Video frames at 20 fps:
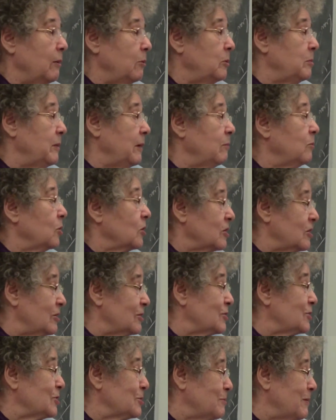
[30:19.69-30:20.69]
I would be more
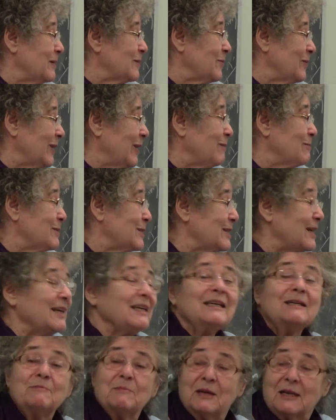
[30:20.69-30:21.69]
cautious about what I'm
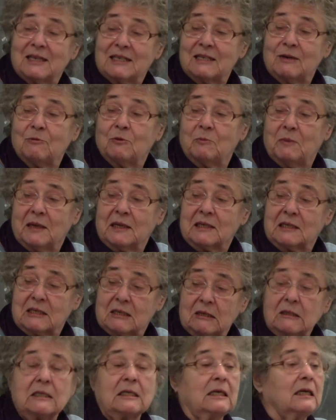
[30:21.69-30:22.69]
saying because it would be
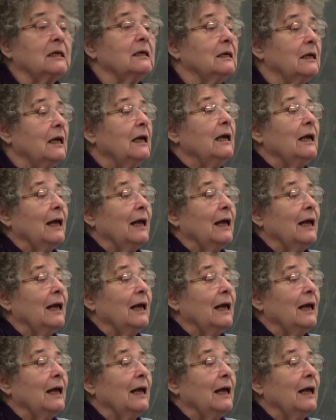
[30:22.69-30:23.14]
insulting.